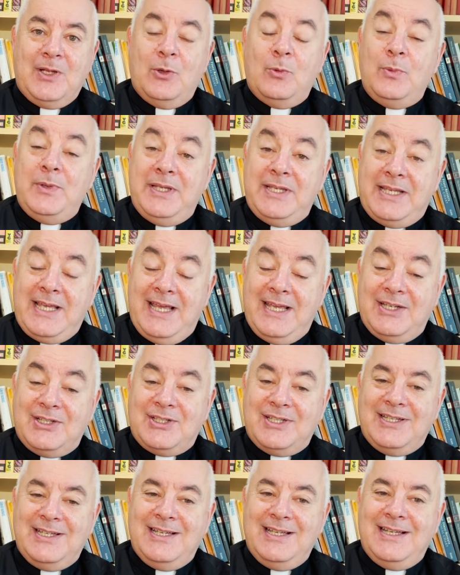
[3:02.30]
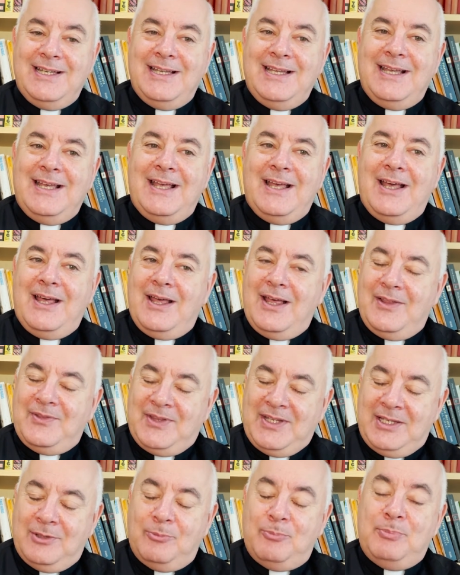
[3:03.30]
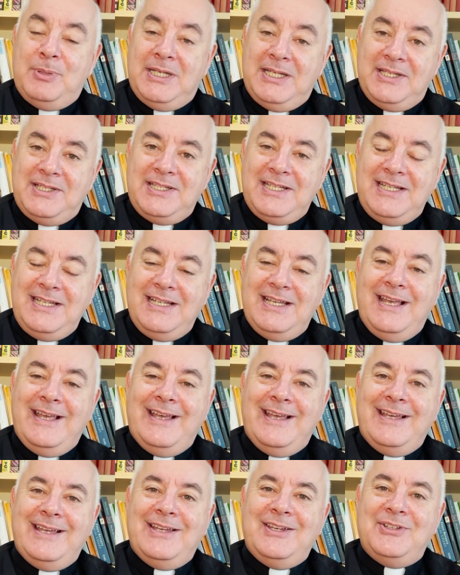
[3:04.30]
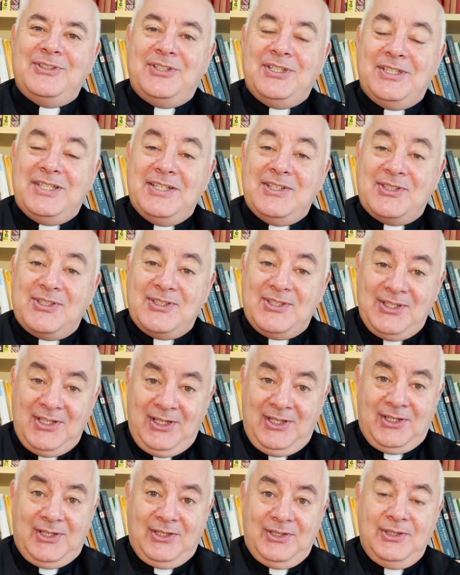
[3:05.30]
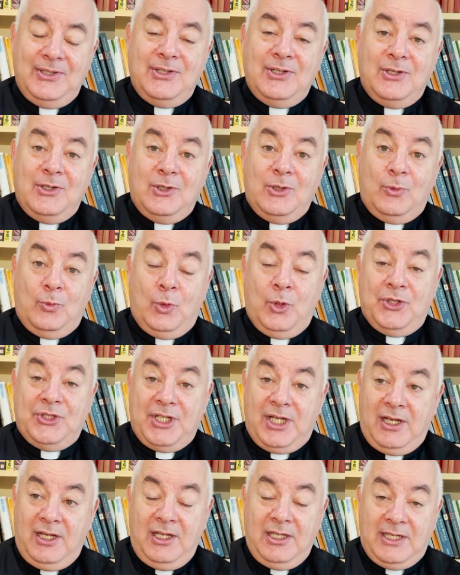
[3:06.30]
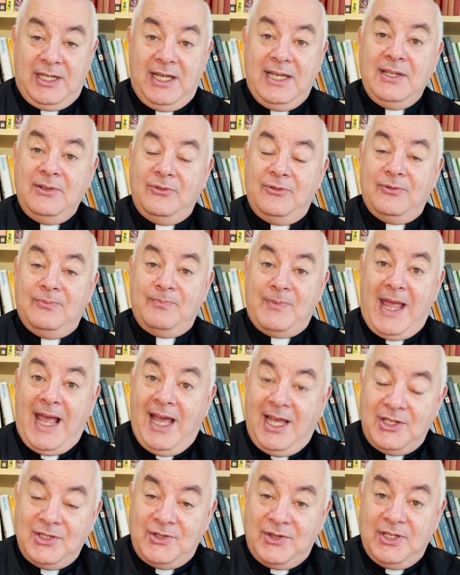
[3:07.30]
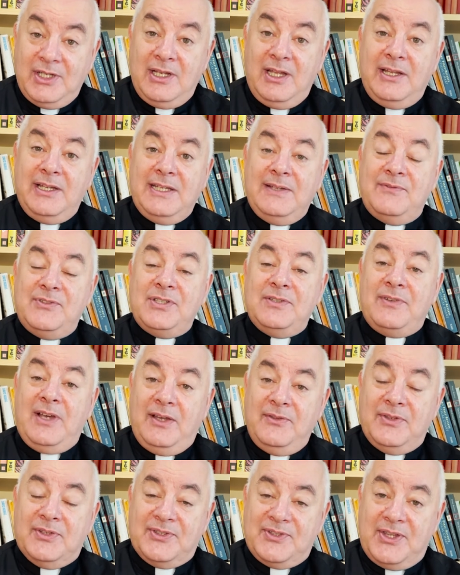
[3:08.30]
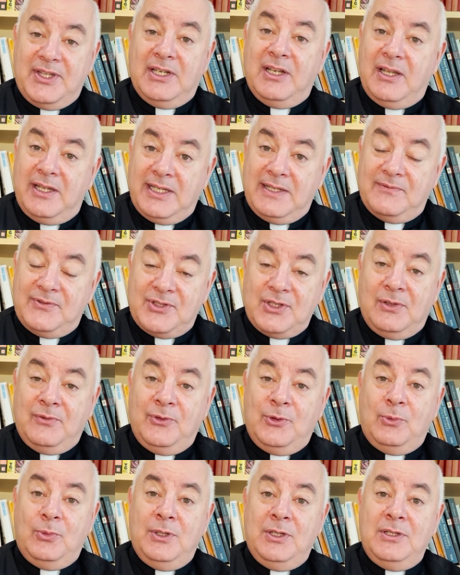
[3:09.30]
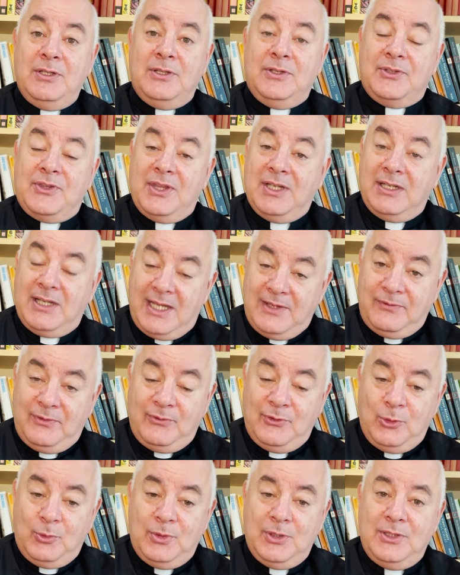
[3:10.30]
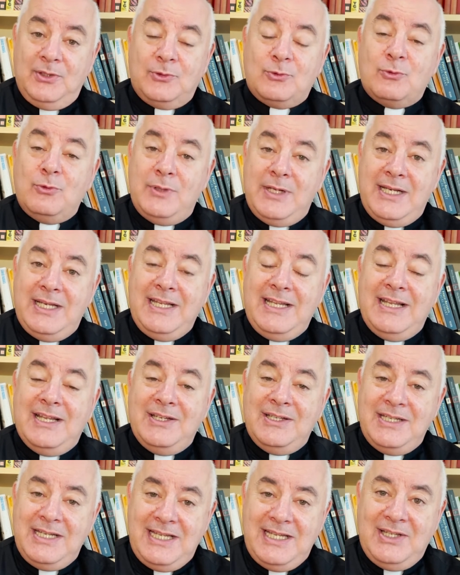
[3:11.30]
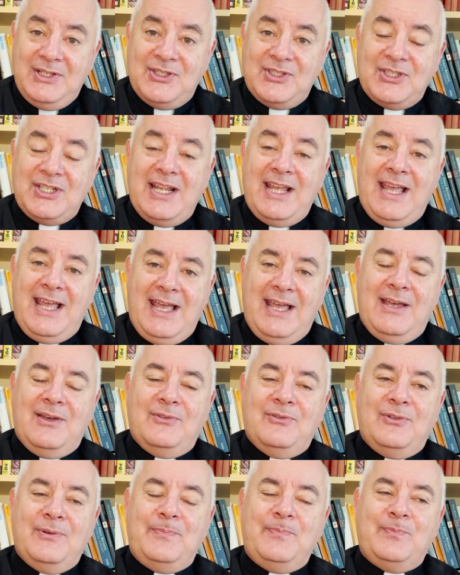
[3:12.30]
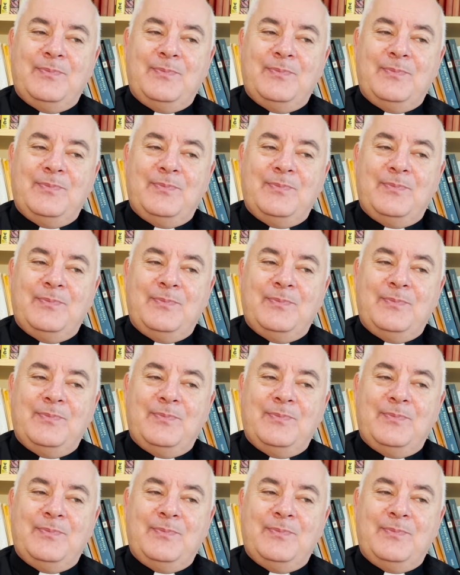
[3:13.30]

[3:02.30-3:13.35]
we get the ability to discern what our life and the lives of others, the lives of the world, the life of the world really needs to have.